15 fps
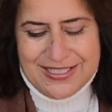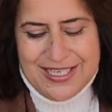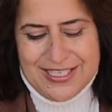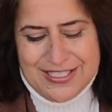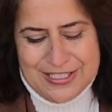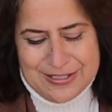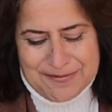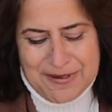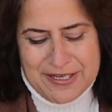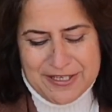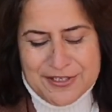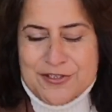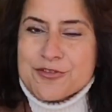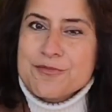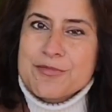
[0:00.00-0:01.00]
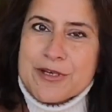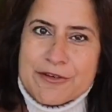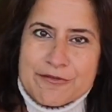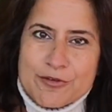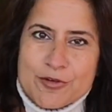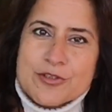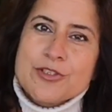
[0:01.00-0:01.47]
and inspired to bring
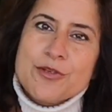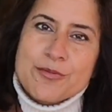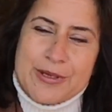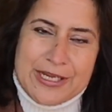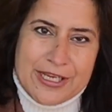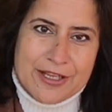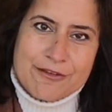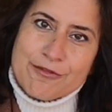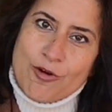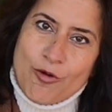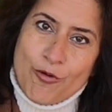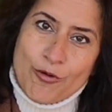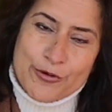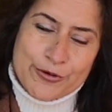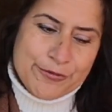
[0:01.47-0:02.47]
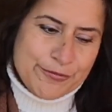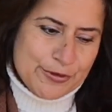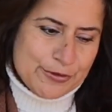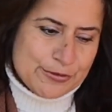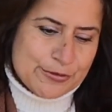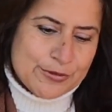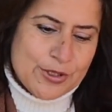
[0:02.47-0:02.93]
forth a reading for all of
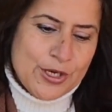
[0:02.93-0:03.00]
you